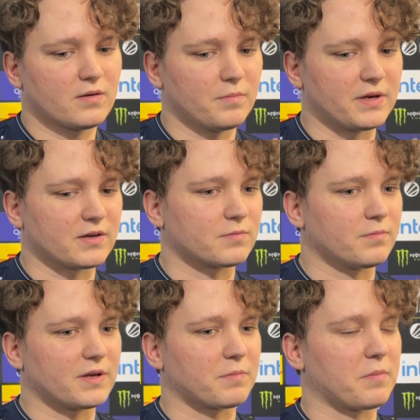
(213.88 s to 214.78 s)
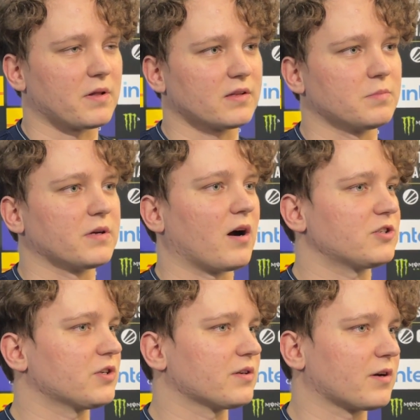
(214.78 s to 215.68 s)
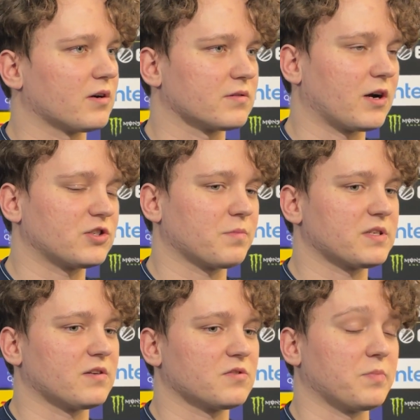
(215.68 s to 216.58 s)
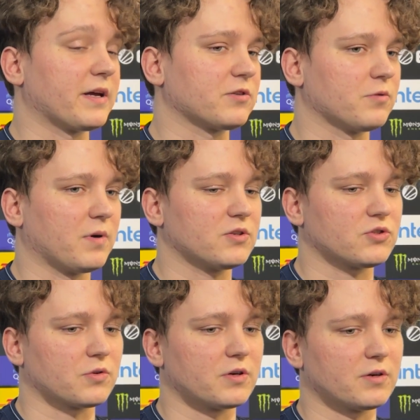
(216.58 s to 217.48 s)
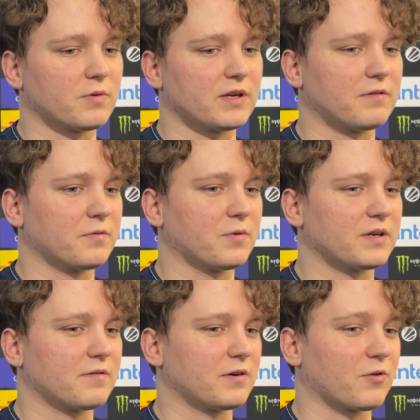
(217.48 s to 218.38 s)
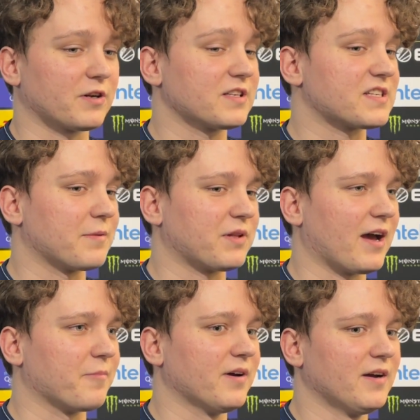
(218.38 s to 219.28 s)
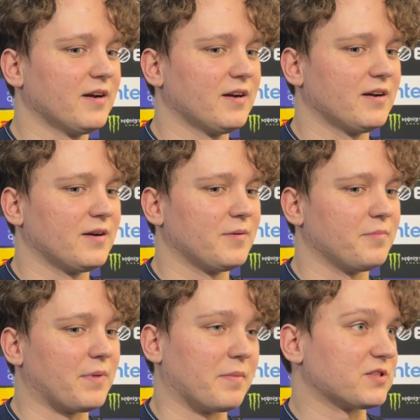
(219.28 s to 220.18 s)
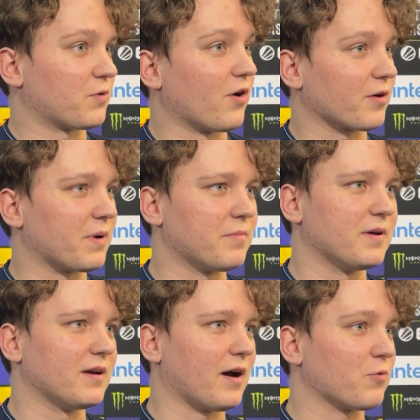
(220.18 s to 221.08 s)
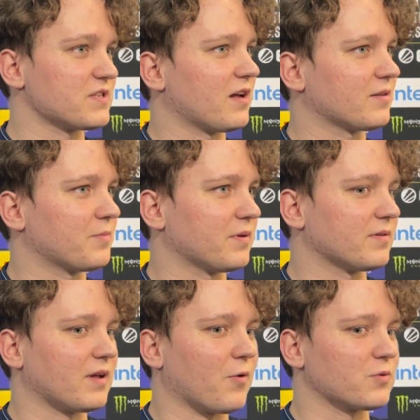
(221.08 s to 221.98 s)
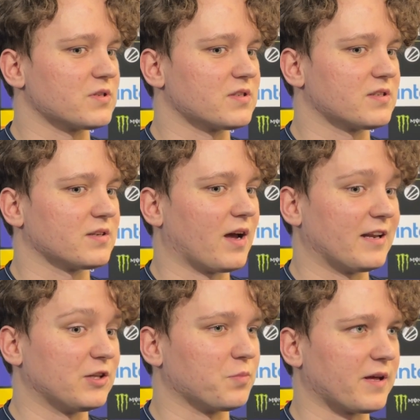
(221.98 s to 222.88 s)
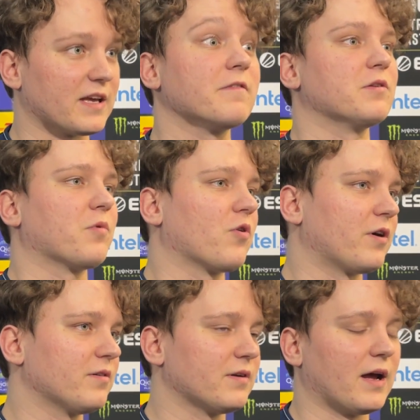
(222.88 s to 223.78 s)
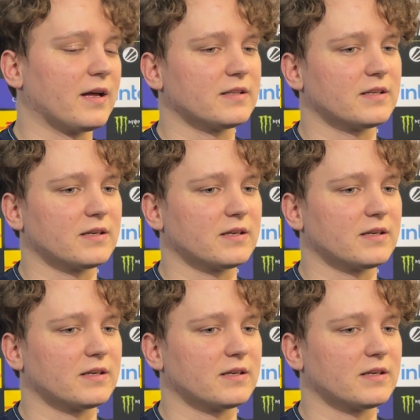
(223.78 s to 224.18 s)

being maybe a little bit harsh on myself, playing too much or whatever. Or at the same time, maybe it's wrong. Maybe I was not. But I need to play even more, and